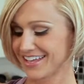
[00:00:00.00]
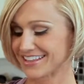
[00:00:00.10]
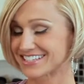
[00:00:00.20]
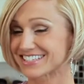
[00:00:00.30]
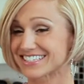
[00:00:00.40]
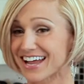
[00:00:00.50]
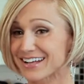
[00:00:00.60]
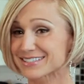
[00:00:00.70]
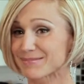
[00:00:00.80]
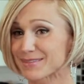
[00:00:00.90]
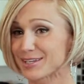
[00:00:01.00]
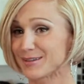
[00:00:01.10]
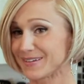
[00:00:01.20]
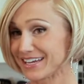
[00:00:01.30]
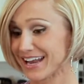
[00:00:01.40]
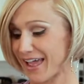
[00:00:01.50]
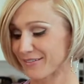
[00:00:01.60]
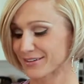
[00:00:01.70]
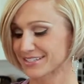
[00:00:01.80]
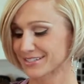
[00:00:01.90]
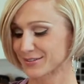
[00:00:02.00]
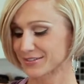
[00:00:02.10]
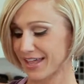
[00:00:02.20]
this is not something you eat every single